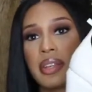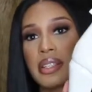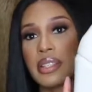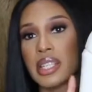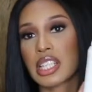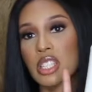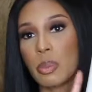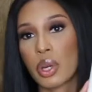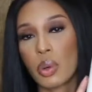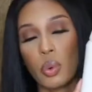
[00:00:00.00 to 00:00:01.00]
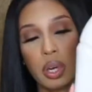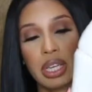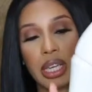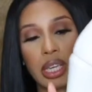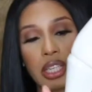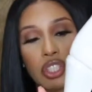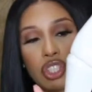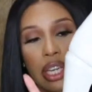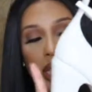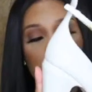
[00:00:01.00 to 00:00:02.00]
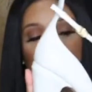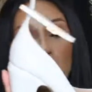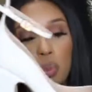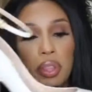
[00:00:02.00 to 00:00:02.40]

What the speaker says: a 6.1 inch heel